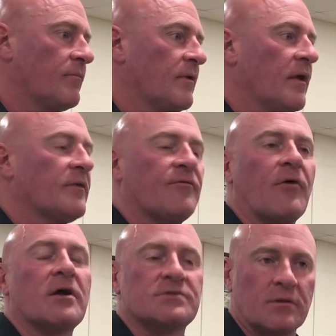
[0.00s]
it's a
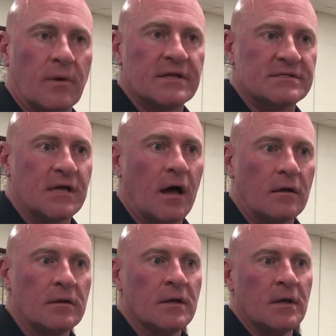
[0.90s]
fraudulent way to
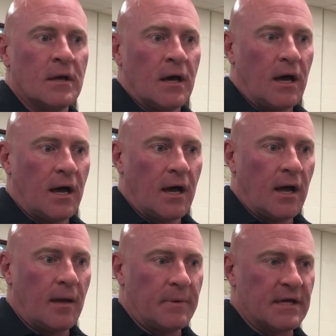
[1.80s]
sell
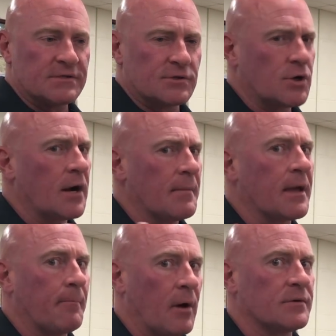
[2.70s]
because they're trying to
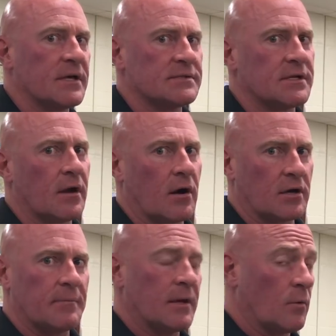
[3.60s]
make a bone density
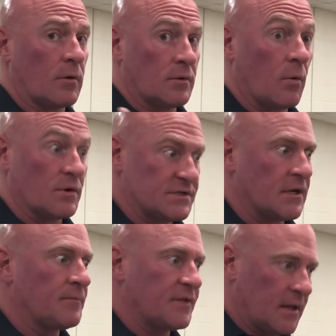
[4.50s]
argument or
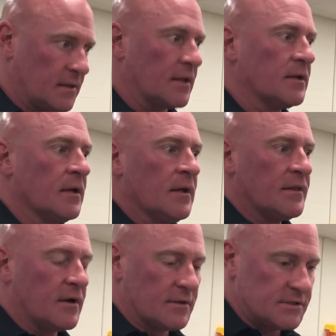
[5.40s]
something
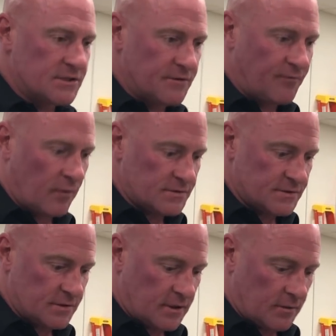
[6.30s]
that all these G
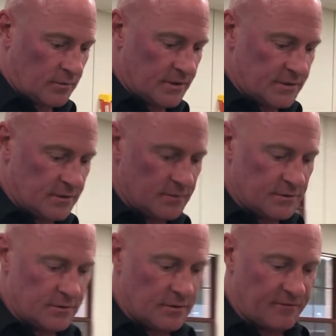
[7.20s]
forces are going to really
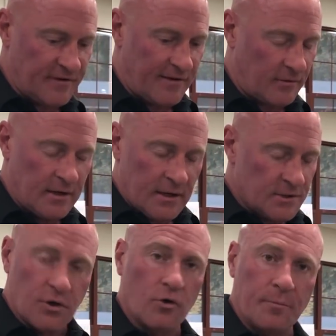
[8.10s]
do you a favor.
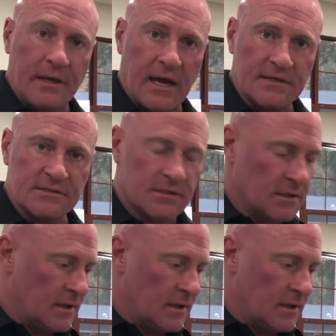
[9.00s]
Total BS.